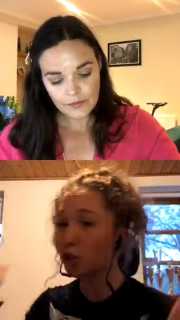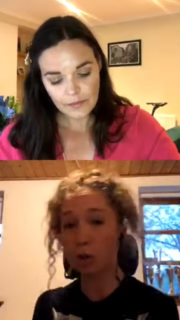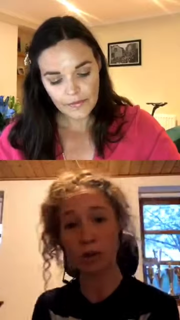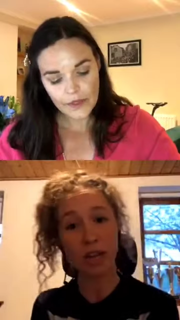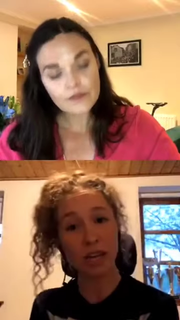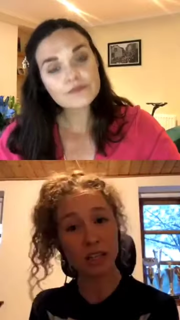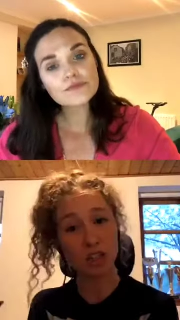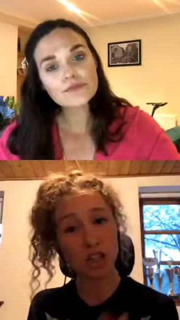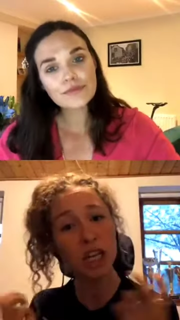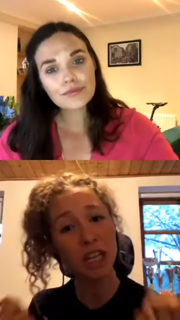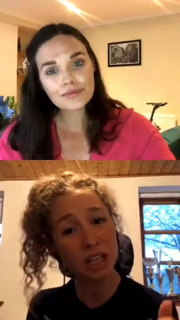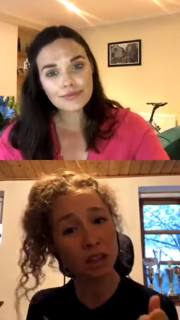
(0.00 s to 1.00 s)
Speaker 1: they
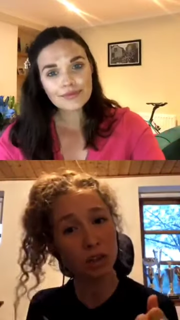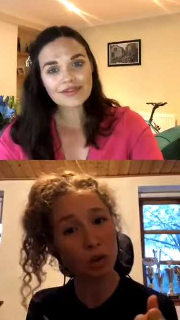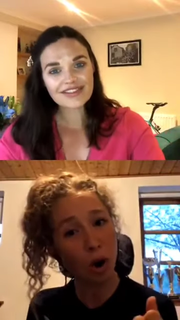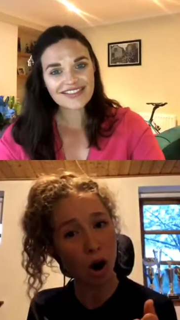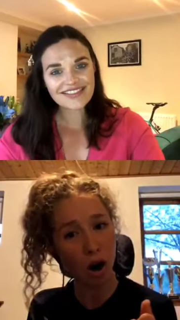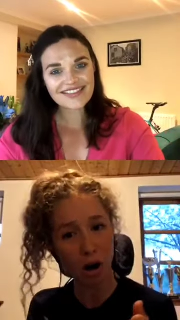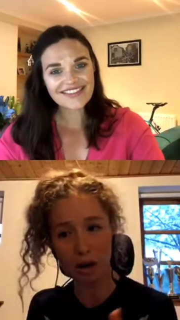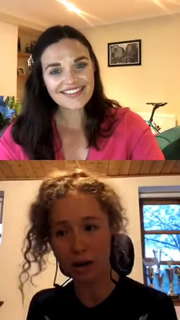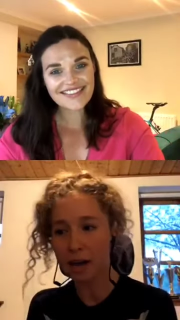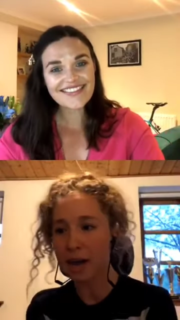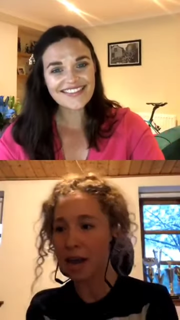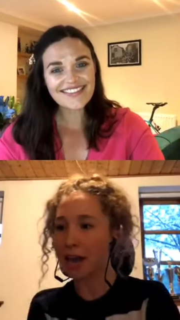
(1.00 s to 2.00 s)
cheer you on
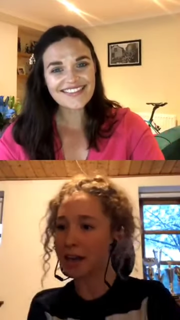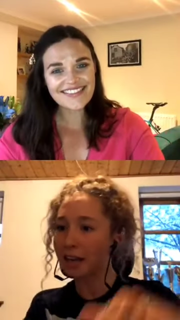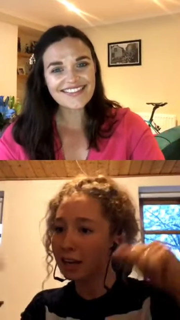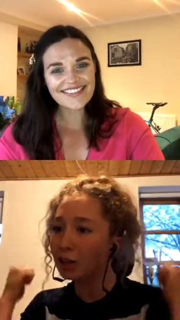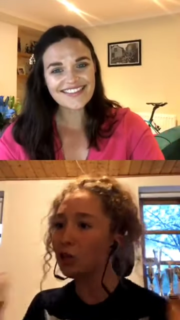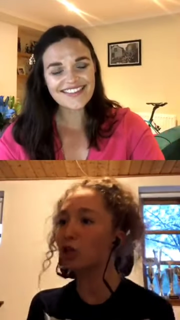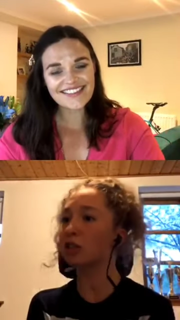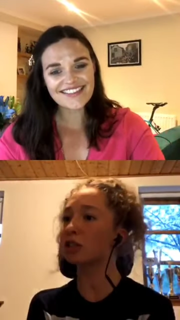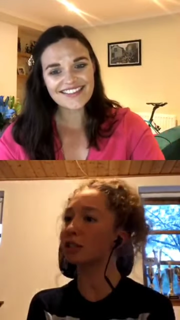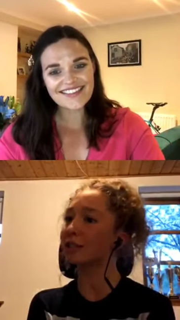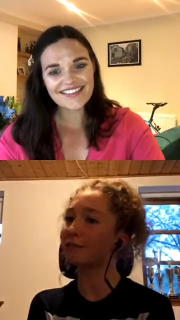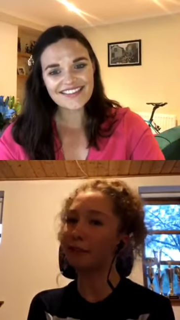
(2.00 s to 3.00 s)
and then you just
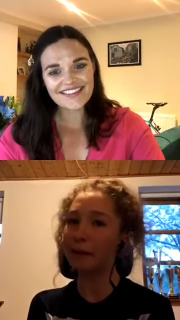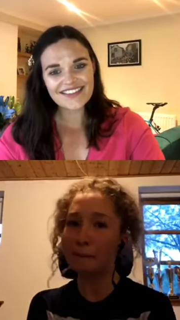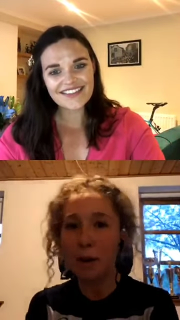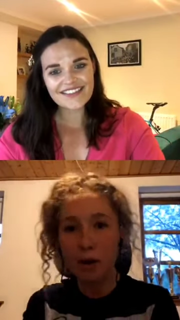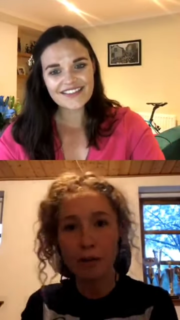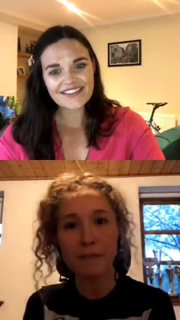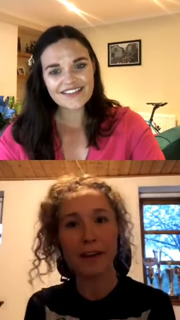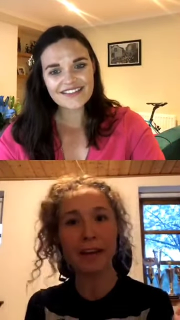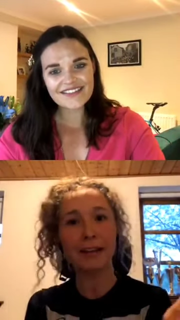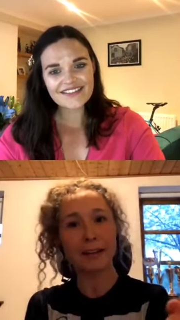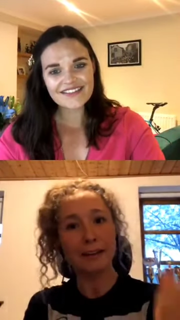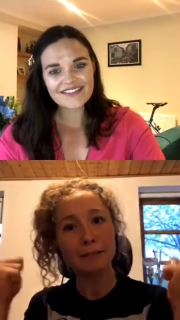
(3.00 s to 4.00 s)
feel motivated
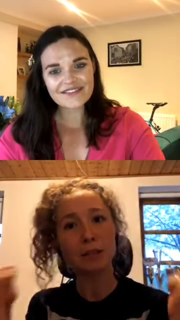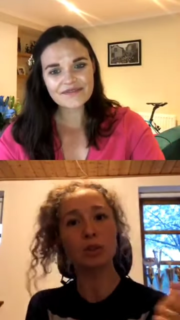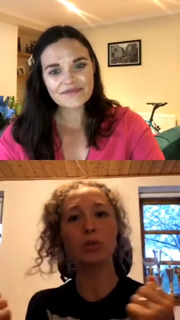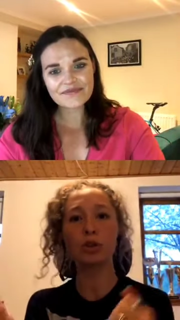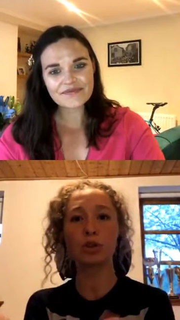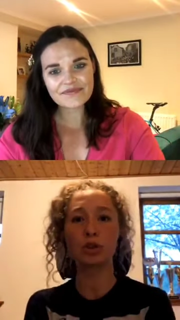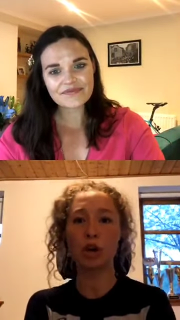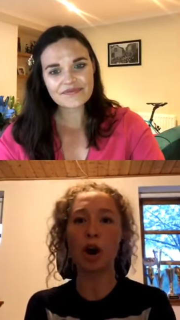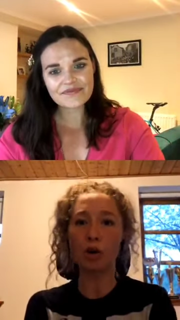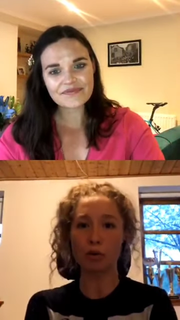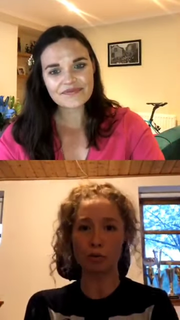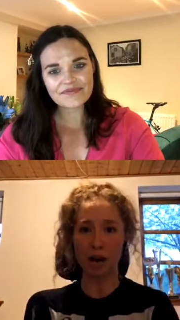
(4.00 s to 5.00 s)
and, oh, you
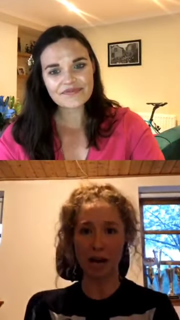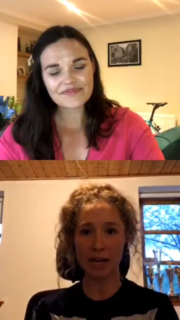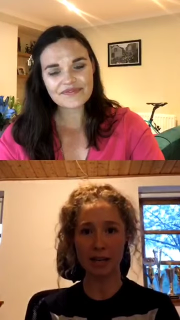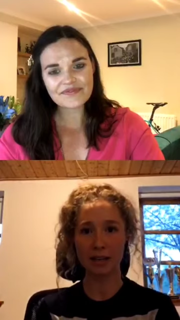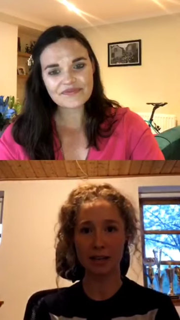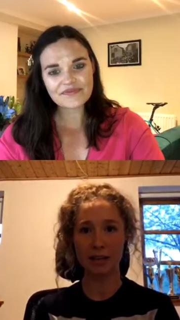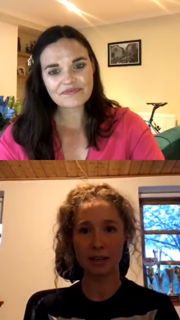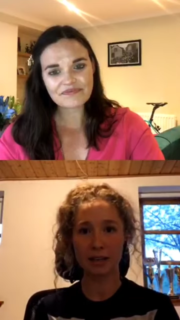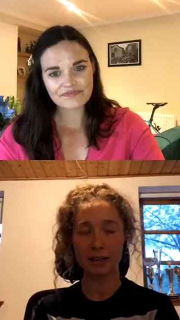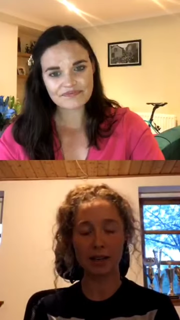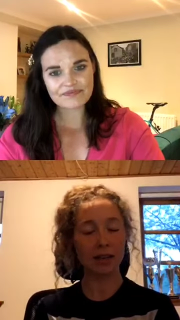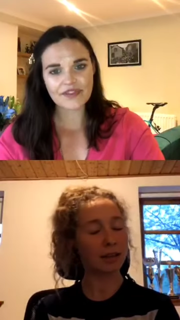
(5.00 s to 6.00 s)
go, right?
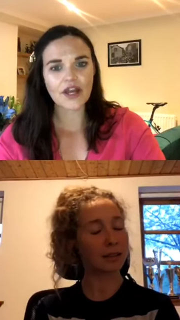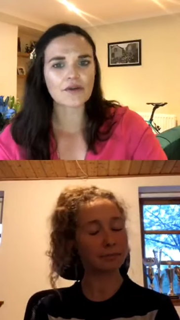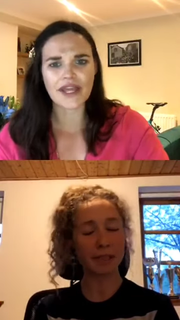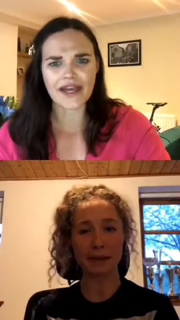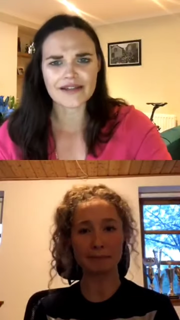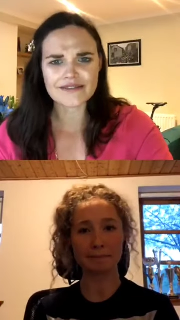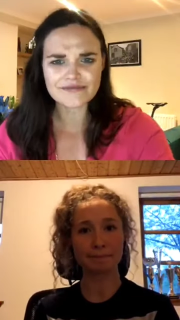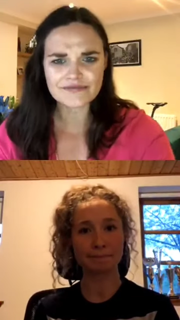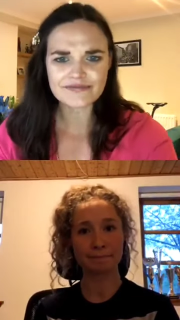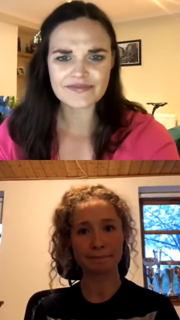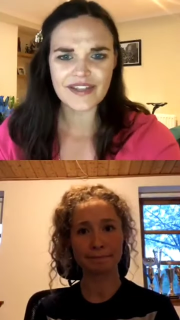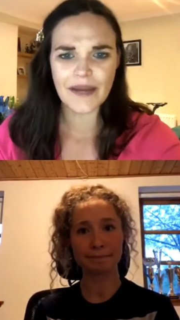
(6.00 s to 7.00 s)
Oh,
Speaker 2: yeah,
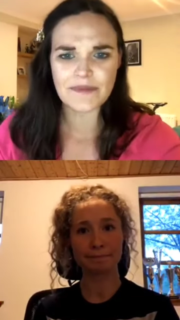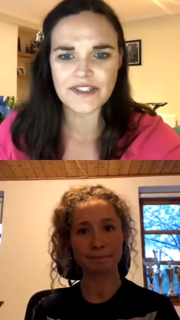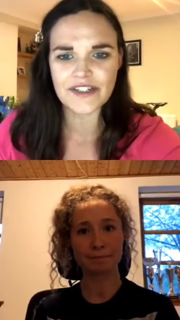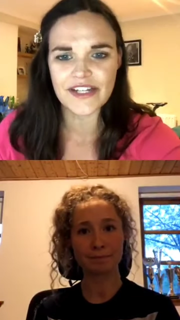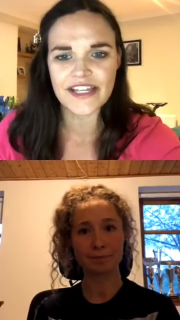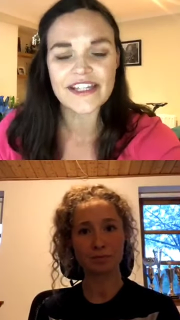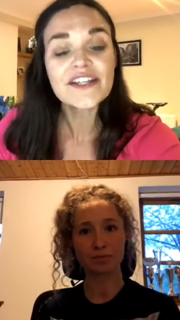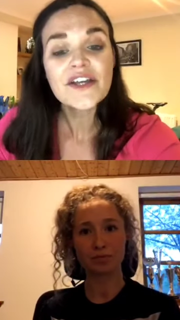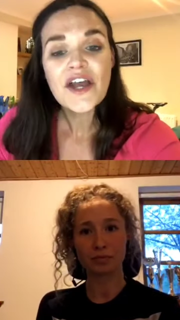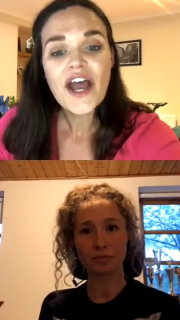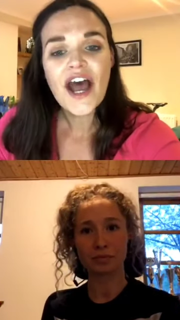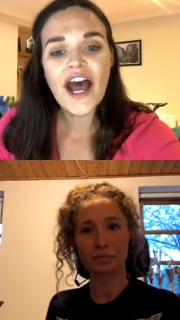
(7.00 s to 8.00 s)
absolutely.
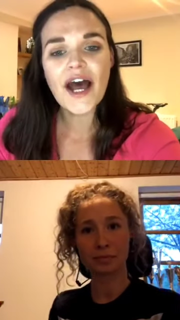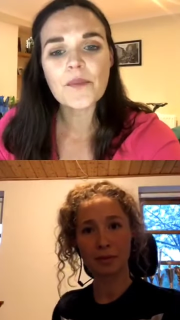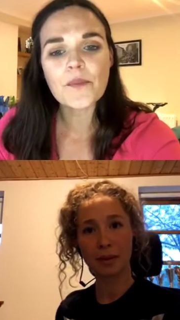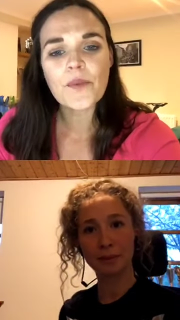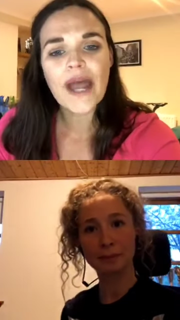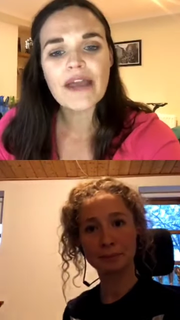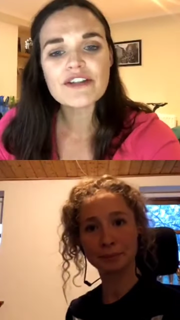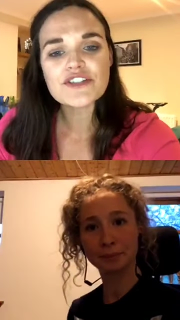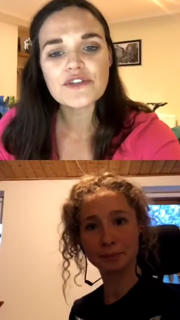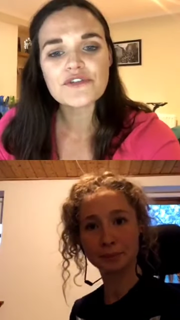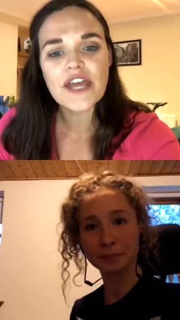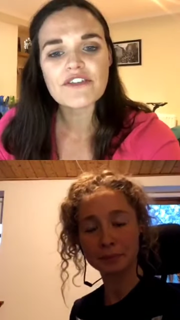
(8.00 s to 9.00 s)
Where is your
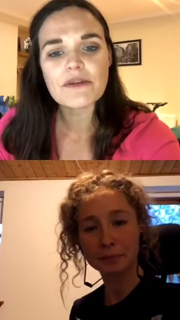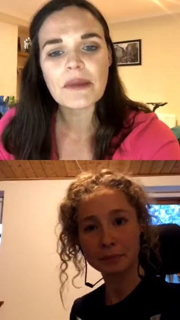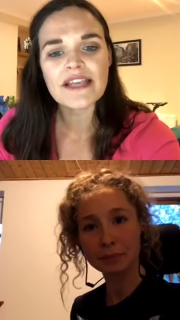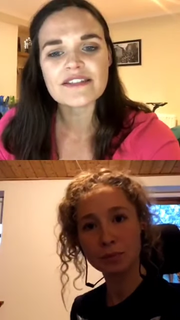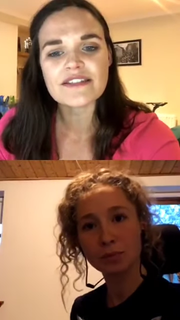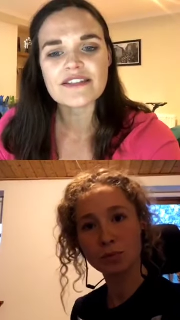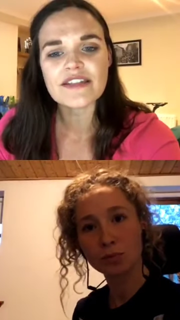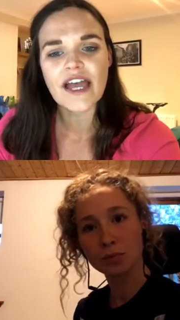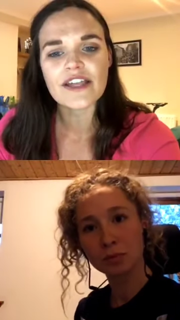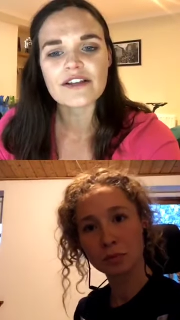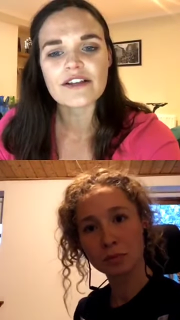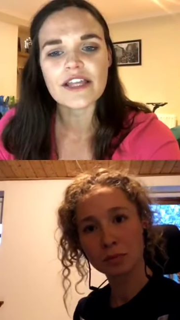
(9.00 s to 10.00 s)
favorite place to
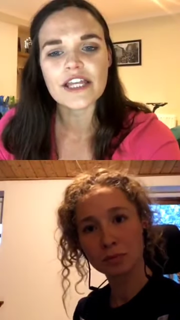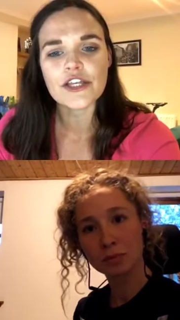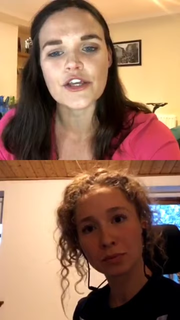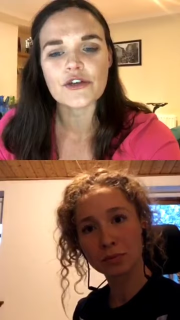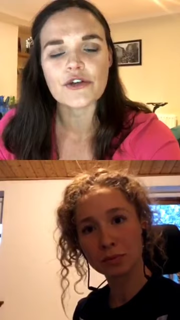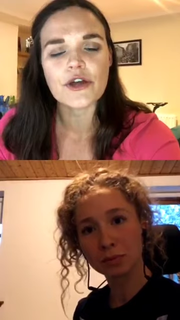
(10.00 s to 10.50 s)
cycle in Europe?